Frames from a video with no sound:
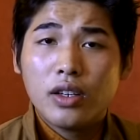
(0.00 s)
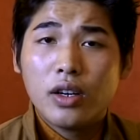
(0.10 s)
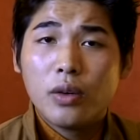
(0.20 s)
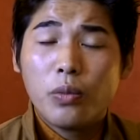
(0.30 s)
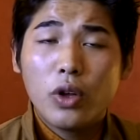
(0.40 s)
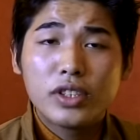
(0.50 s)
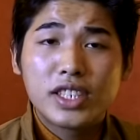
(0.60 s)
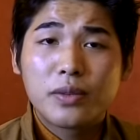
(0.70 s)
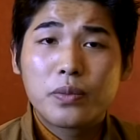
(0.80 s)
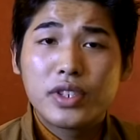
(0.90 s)

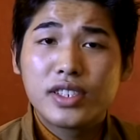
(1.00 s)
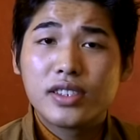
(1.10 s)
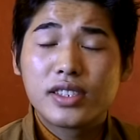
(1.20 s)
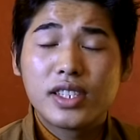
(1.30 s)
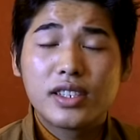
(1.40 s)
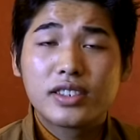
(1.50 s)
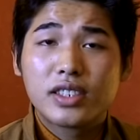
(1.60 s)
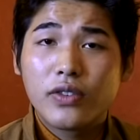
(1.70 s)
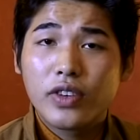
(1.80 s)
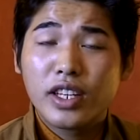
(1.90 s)
political prisoners, they are
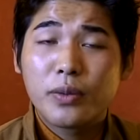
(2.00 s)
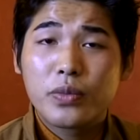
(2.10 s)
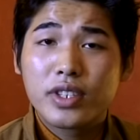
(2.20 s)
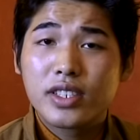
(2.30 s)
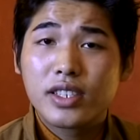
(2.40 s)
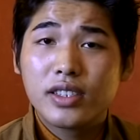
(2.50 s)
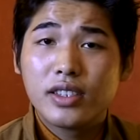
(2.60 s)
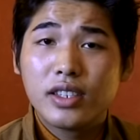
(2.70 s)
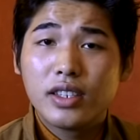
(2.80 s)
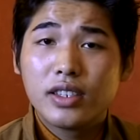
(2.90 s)
suffering in prison,